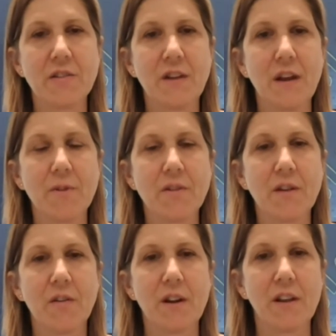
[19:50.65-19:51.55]

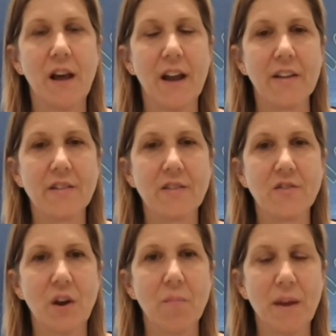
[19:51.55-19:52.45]
Cybersecurity Alliance,
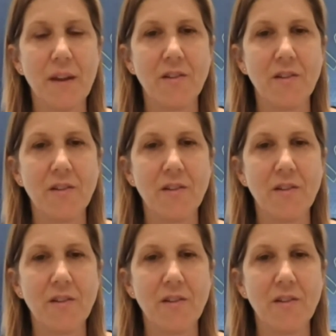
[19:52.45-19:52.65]
jump in.